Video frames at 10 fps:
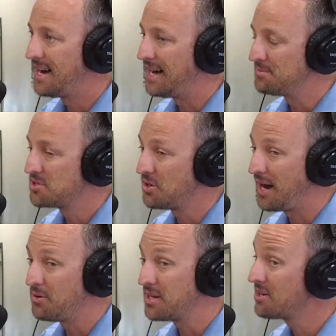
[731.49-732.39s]
Um, so
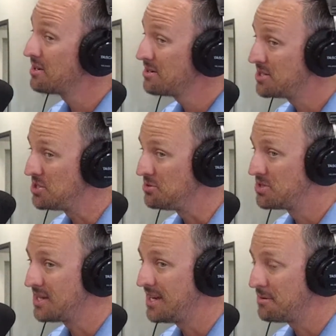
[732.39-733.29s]
I would encourage you
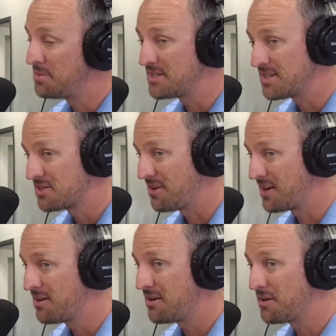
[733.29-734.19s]
to get a business
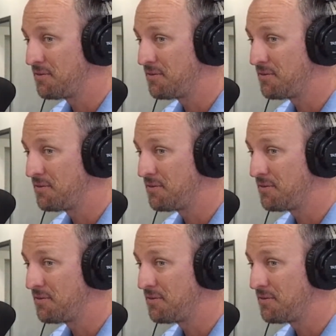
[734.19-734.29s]
credit card.